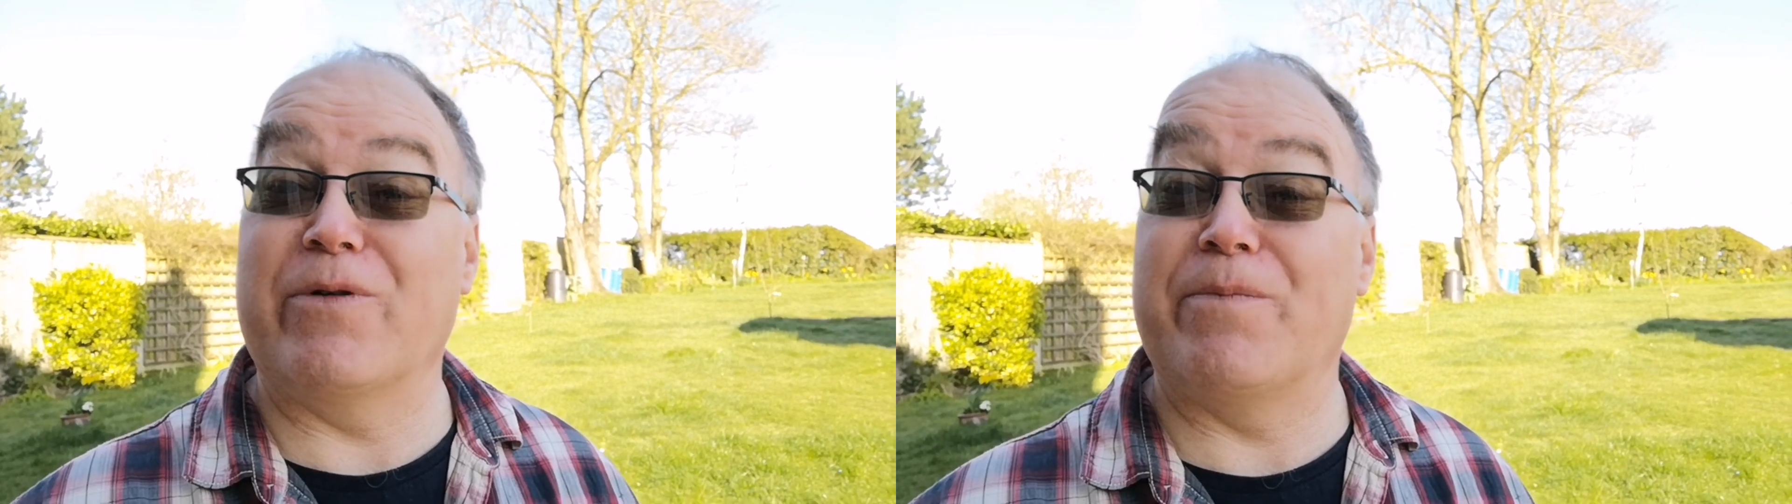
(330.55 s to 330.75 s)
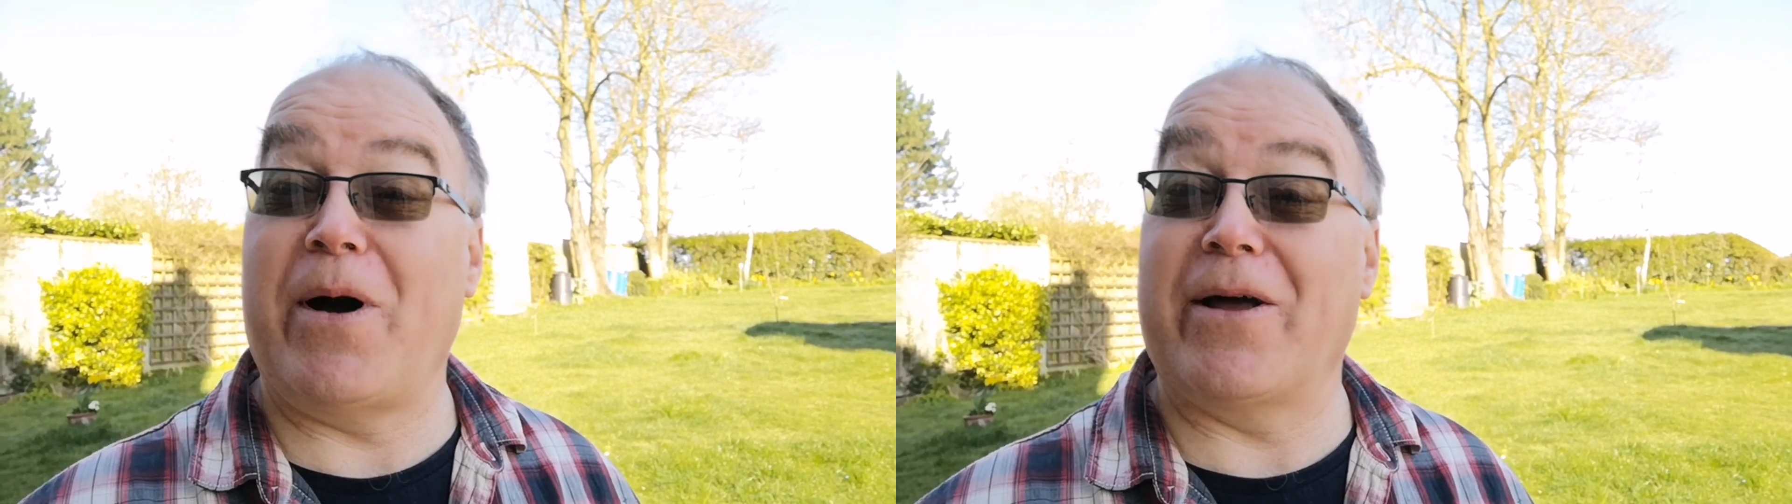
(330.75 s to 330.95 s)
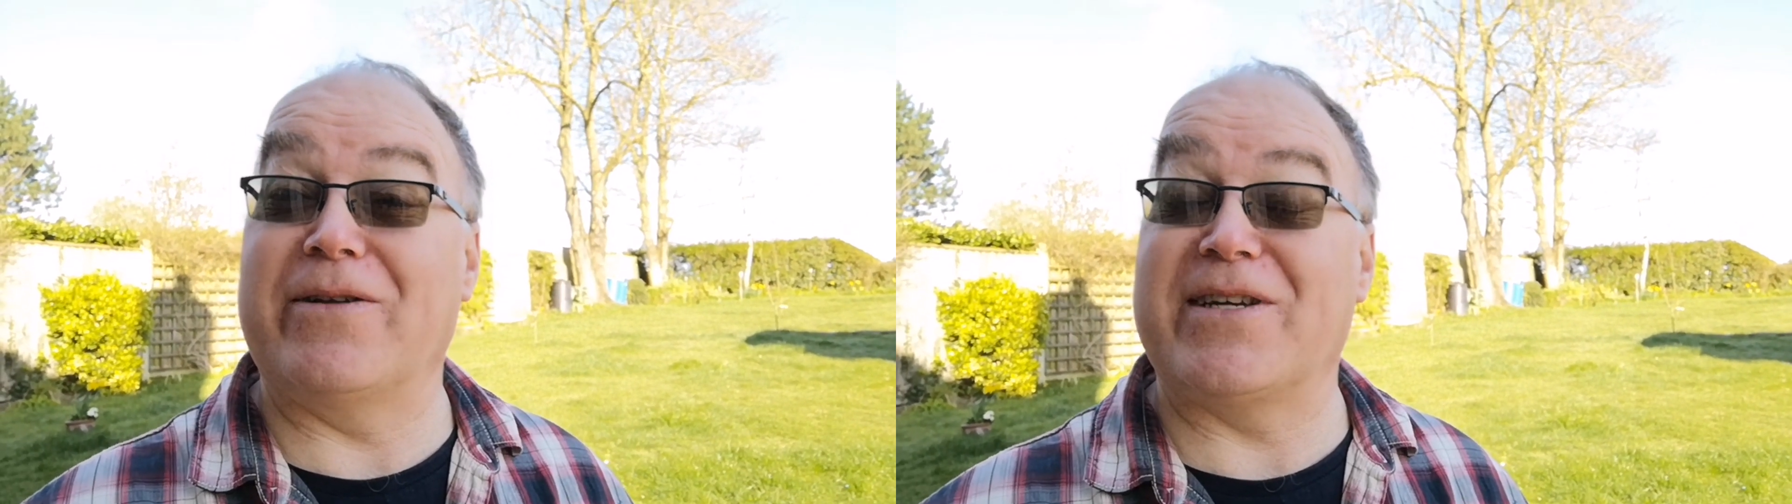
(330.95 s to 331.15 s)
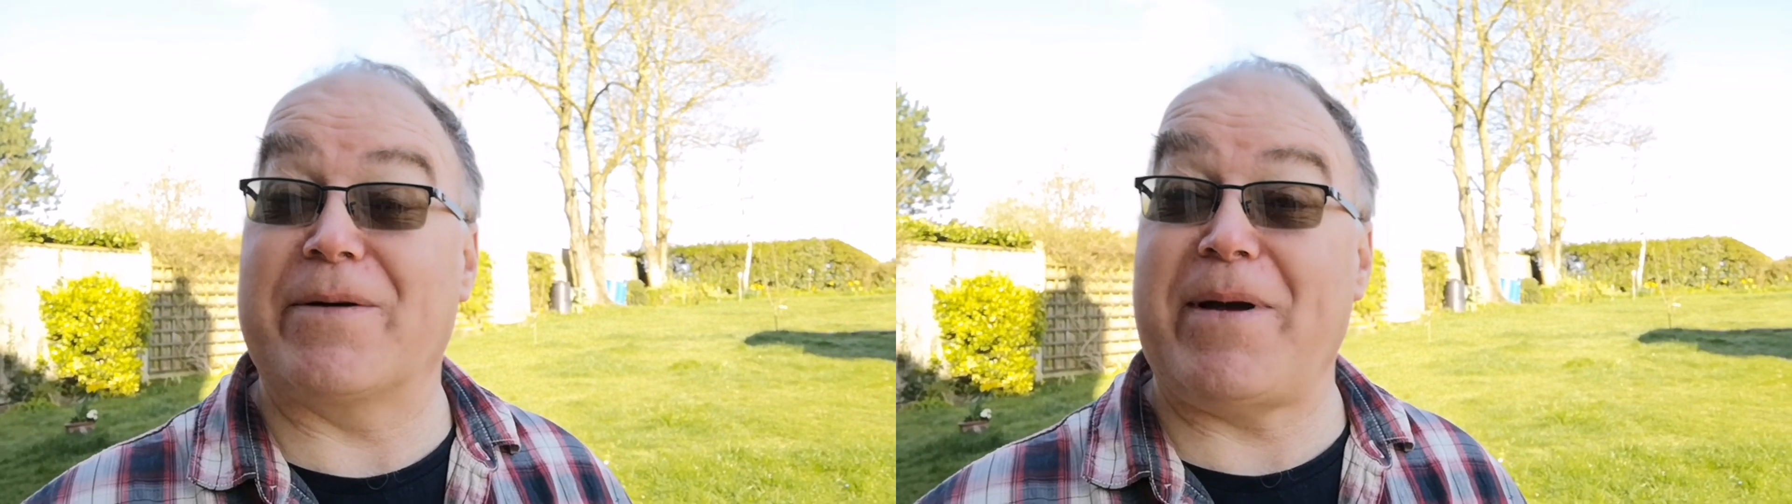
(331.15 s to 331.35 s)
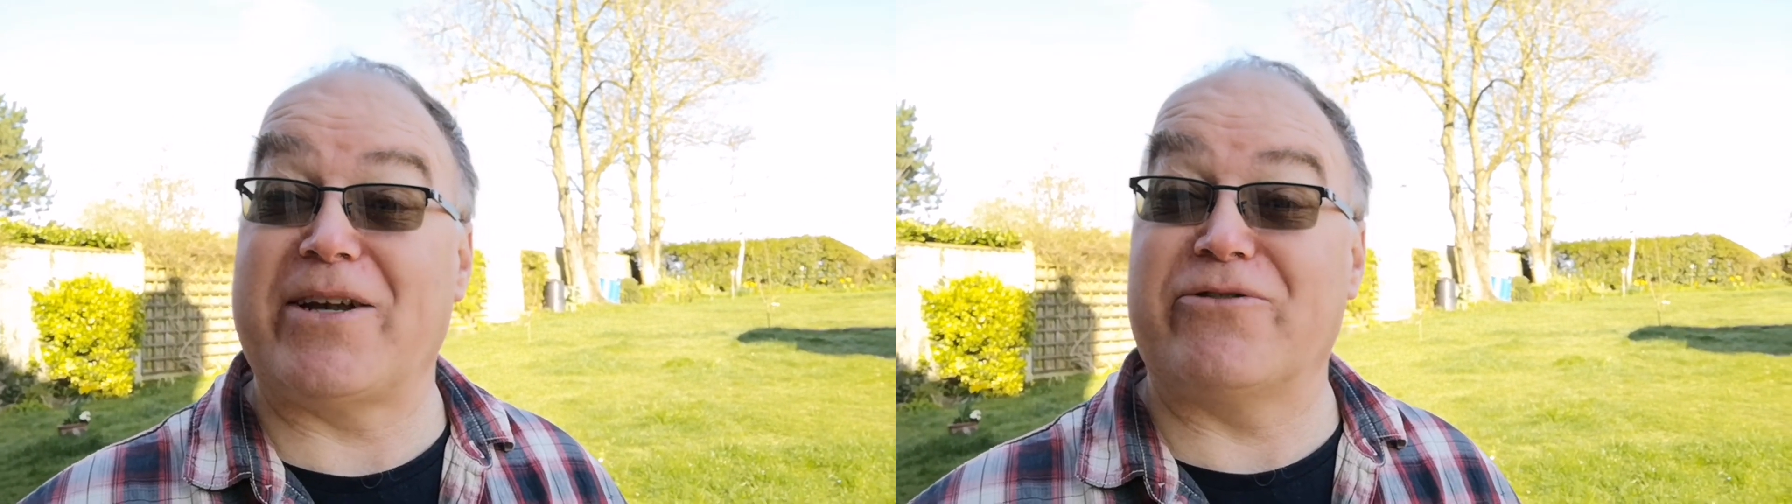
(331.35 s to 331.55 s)
with
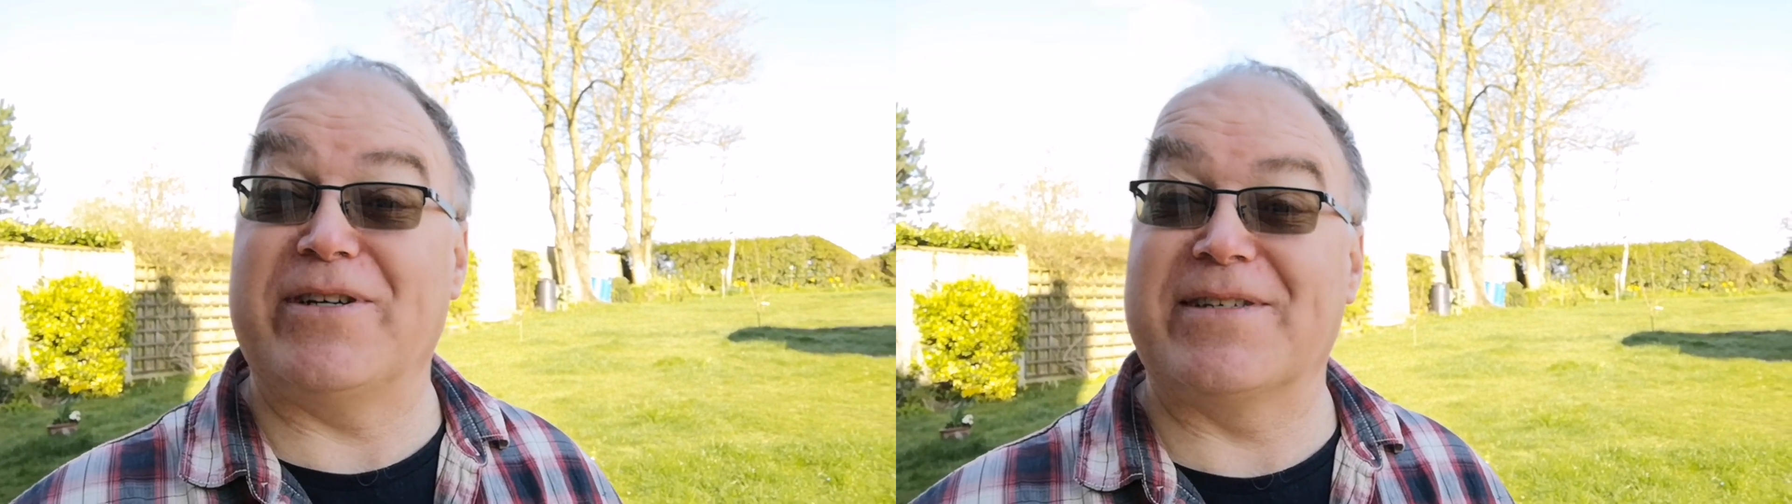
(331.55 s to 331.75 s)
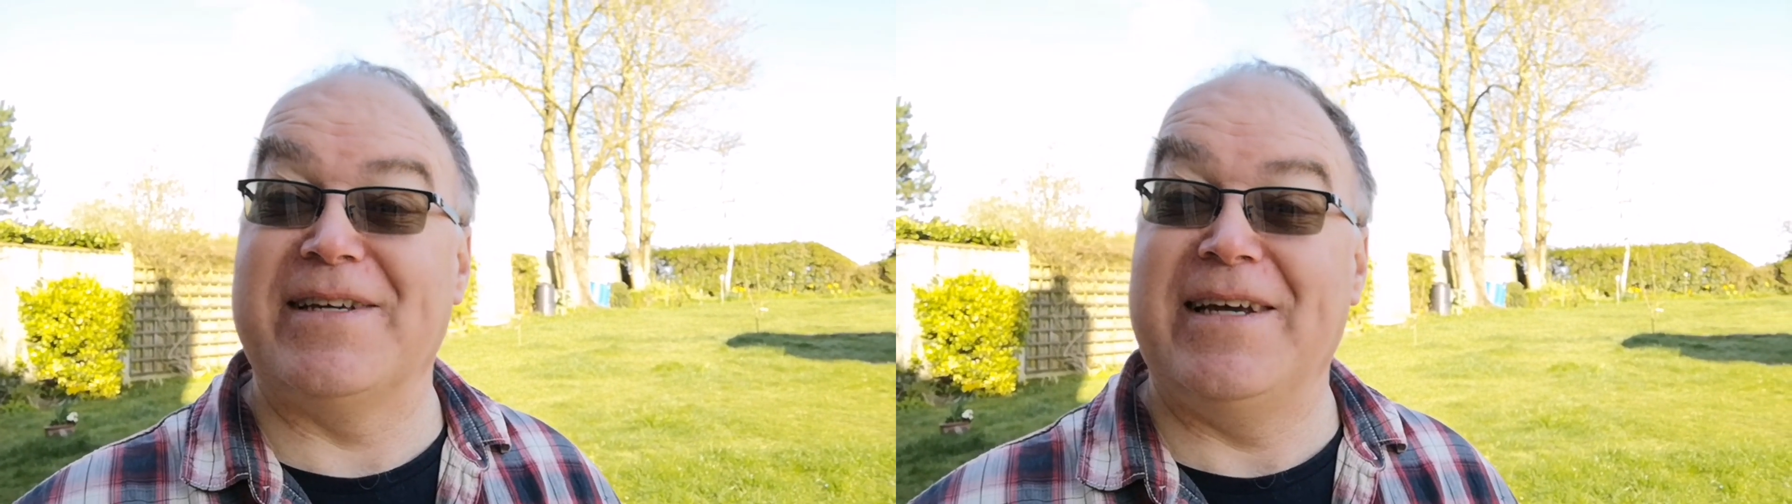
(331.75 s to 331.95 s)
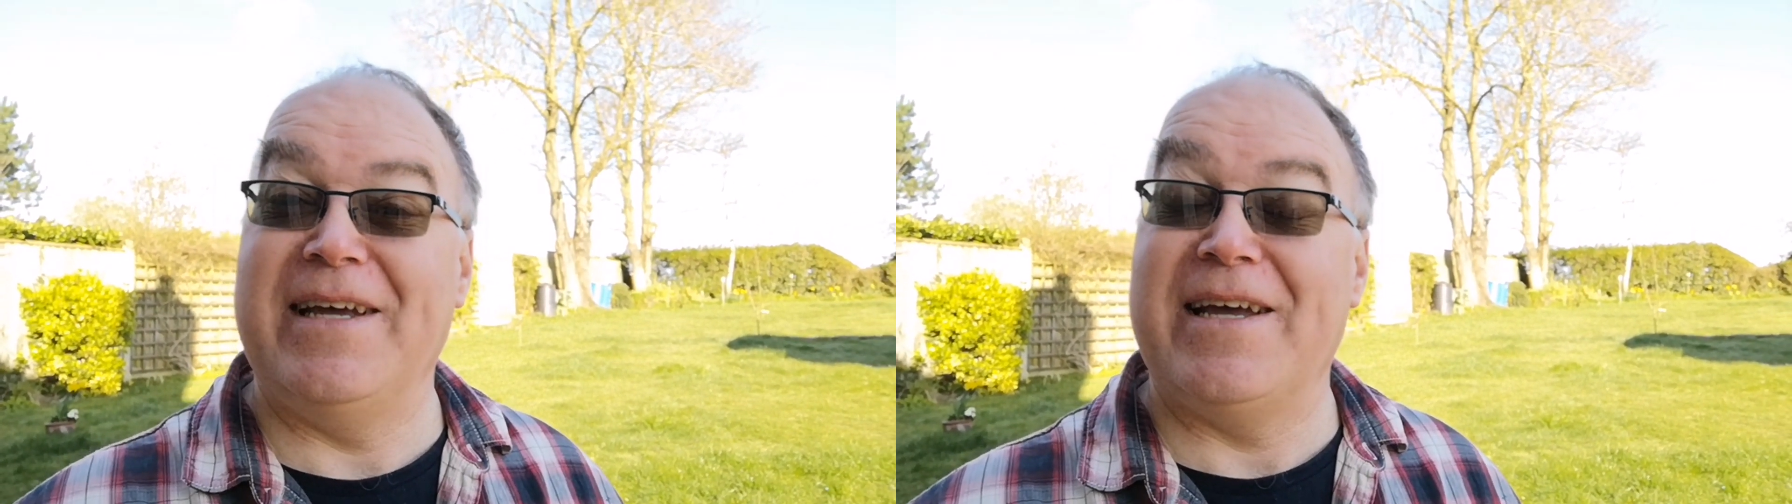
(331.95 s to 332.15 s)
Pylontech batteries.